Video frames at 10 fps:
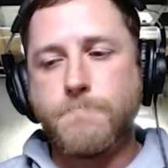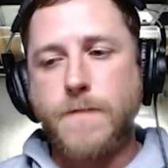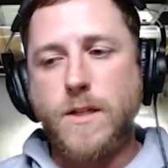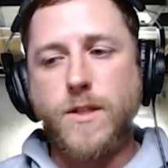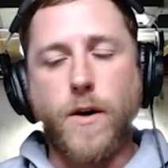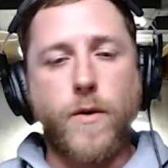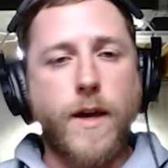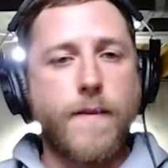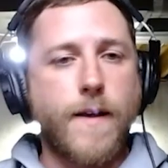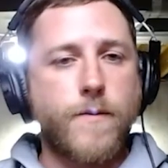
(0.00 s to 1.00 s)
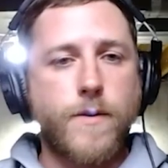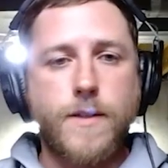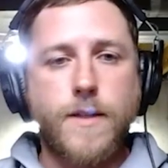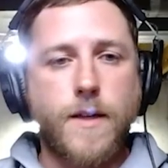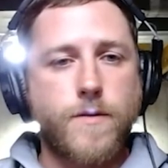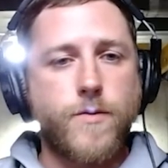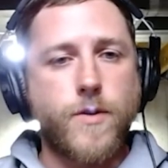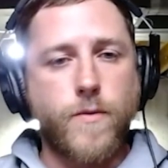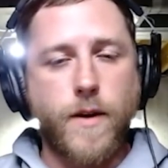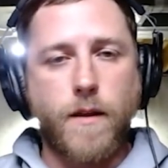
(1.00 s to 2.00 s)
token that really doesn't
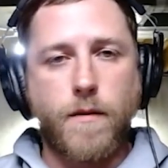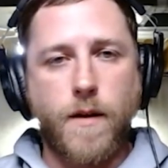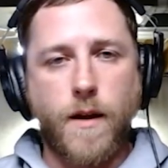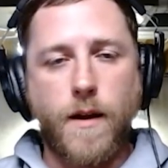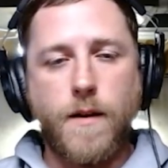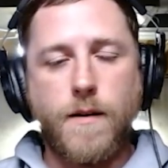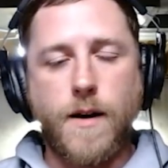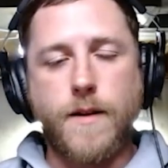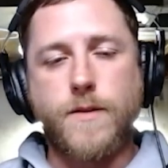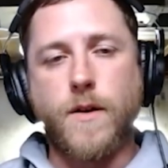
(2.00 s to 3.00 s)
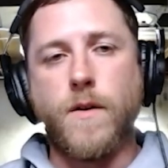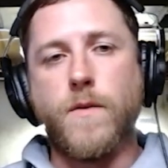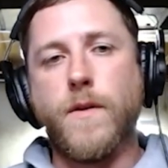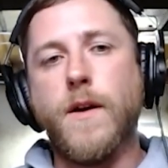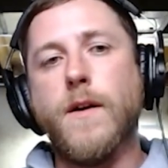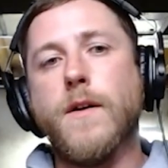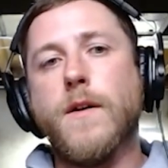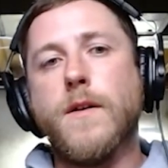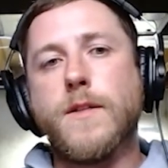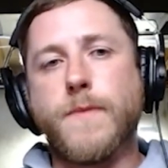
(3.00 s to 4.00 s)
do anything on its own.
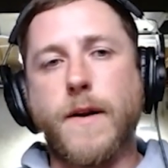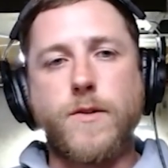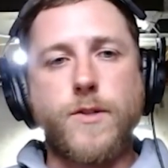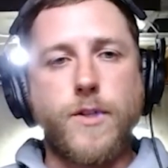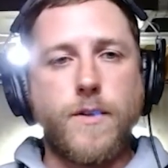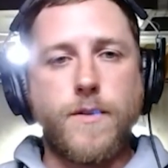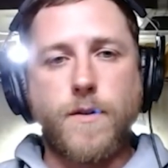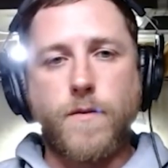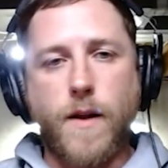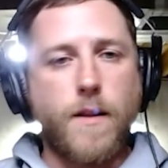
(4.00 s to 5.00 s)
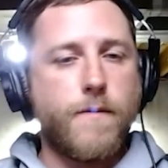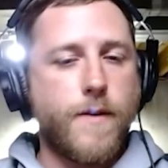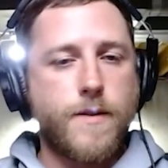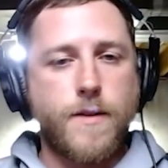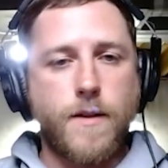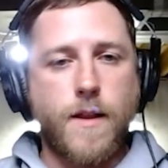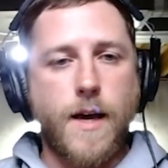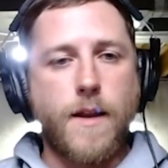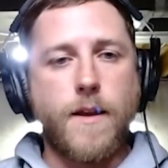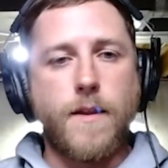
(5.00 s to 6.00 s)
Spectral Shields are relevant in
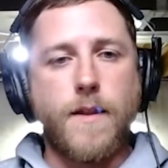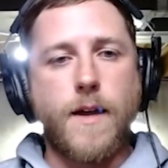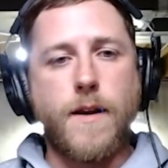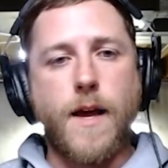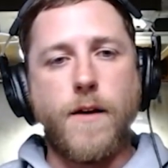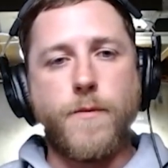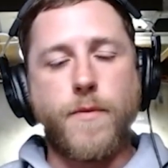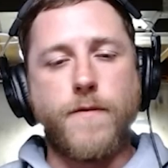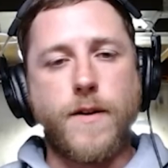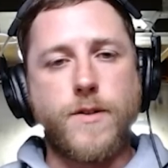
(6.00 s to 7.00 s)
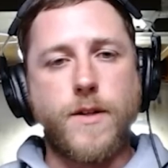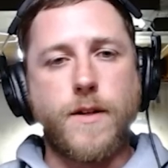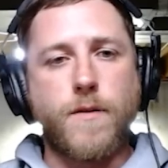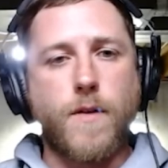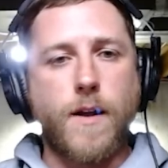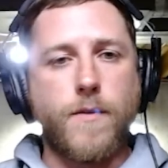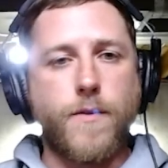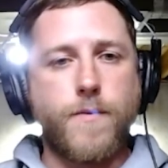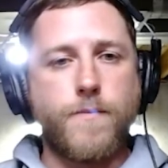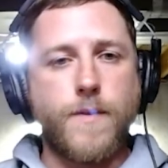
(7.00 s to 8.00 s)
that health prevention or
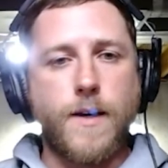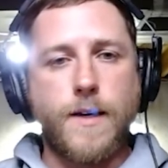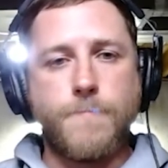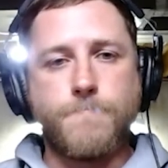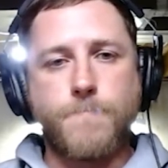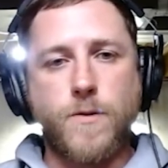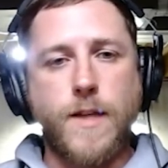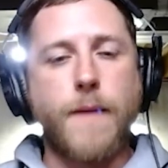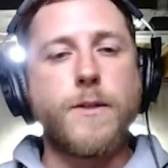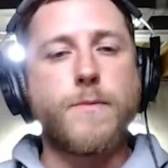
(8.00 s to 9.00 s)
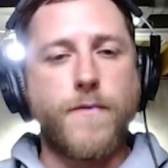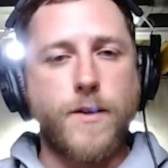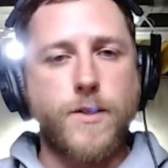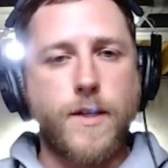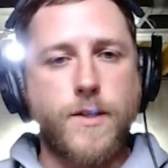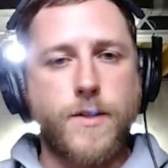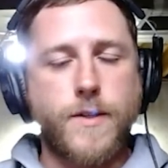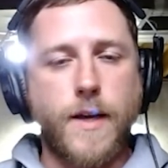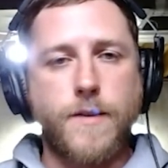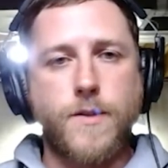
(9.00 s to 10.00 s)
health or damage prevention, I should
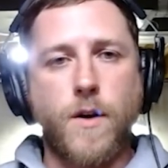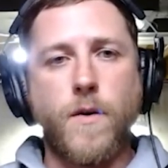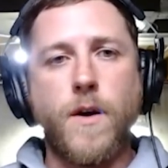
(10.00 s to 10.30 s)
say. So